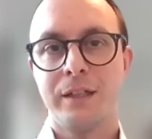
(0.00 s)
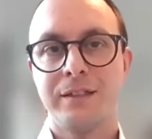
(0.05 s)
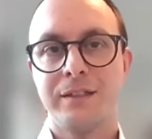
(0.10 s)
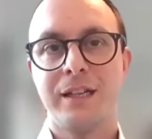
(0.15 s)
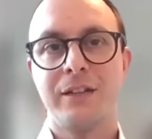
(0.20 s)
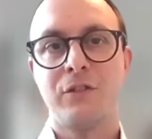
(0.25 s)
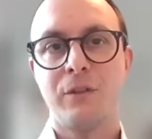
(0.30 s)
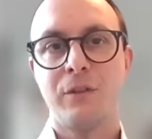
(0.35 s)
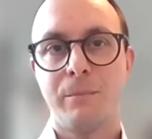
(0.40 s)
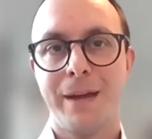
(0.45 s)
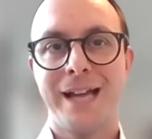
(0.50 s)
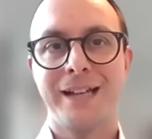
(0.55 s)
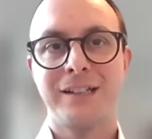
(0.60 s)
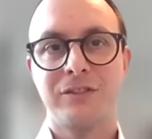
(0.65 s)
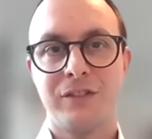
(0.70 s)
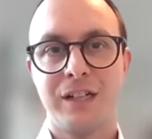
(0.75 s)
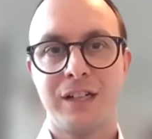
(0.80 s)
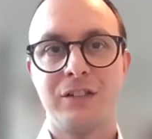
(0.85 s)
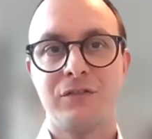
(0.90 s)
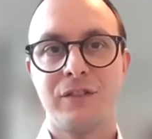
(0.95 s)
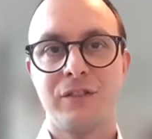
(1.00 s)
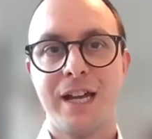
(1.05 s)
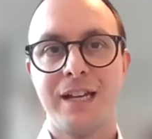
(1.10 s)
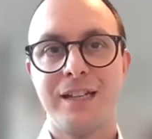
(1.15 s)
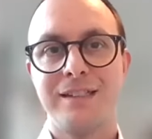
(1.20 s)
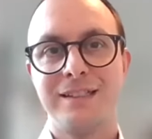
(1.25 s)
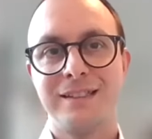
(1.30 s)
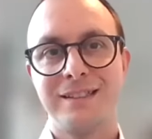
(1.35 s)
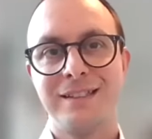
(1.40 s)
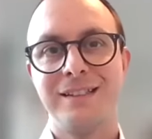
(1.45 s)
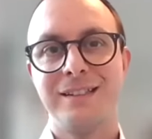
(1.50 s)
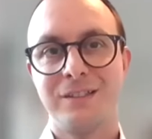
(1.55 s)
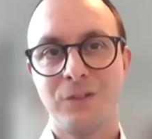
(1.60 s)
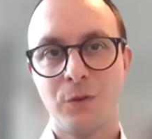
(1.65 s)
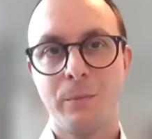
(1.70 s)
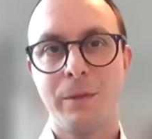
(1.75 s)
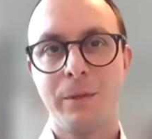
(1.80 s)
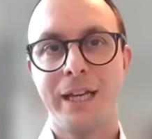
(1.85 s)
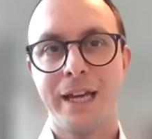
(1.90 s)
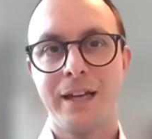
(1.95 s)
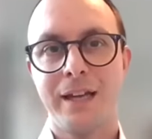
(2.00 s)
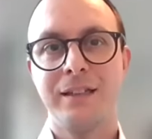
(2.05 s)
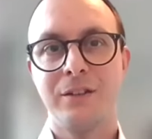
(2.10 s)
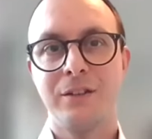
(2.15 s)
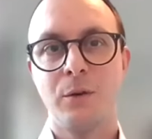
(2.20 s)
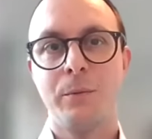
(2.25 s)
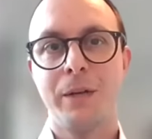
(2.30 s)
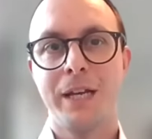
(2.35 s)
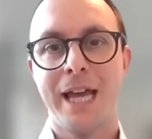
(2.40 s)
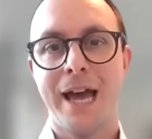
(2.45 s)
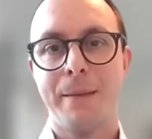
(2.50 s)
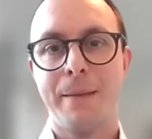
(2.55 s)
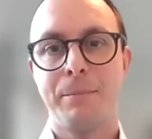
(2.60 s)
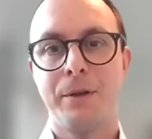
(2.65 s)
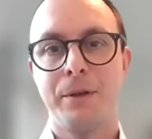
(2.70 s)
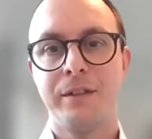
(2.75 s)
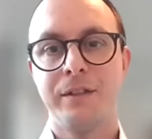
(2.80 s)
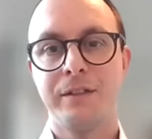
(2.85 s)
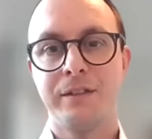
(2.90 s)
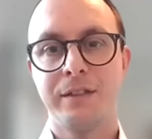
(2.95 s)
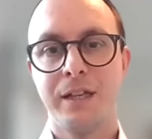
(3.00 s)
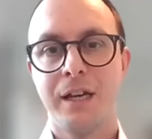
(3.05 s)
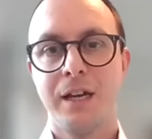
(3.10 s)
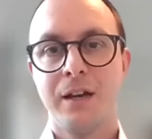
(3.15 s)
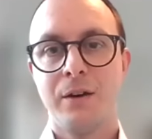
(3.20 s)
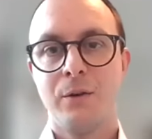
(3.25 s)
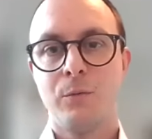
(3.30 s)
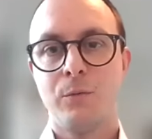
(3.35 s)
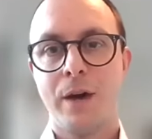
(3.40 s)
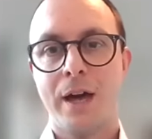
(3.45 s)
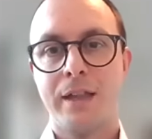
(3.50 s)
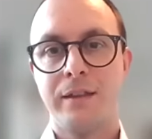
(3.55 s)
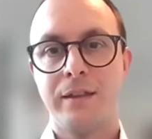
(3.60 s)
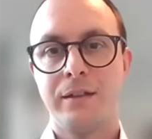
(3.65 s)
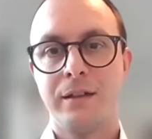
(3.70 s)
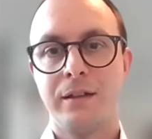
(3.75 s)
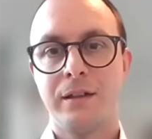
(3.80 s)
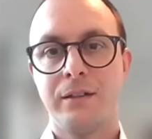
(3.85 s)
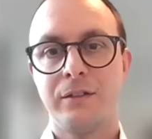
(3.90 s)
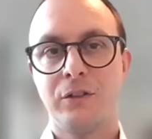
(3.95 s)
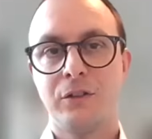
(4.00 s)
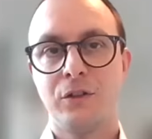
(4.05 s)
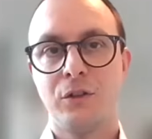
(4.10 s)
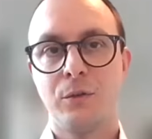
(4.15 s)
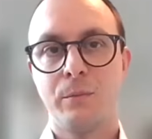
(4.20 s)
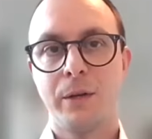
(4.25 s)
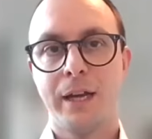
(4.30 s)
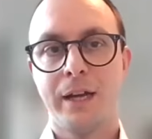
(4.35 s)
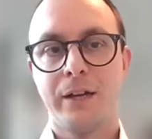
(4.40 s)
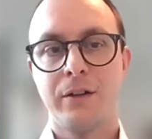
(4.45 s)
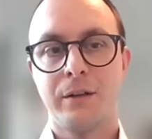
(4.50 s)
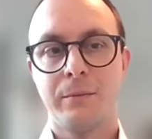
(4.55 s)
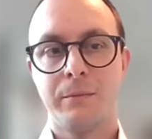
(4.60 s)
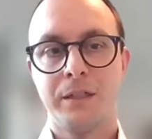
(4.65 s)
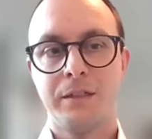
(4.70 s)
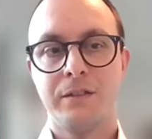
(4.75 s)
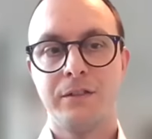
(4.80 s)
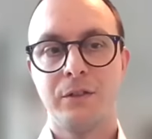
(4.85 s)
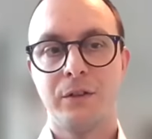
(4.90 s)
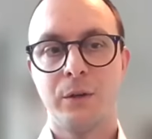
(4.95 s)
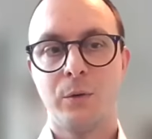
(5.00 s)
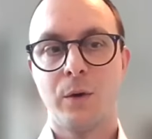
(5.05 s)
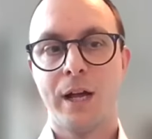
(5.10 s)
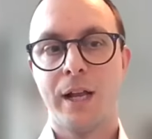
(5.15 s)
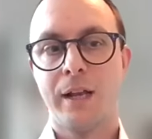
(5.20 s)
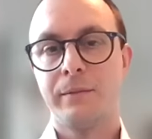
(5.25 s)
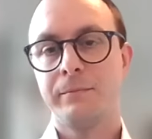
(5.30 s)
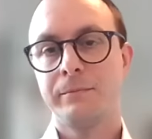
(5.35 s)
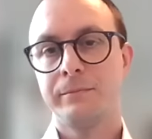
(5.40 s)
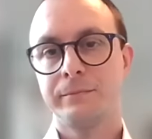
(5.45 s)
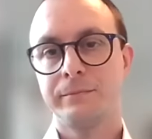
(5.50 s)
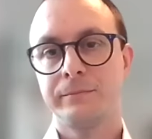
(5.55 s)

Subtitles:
central banks raise rates. It normally happens when the global economy is doing well.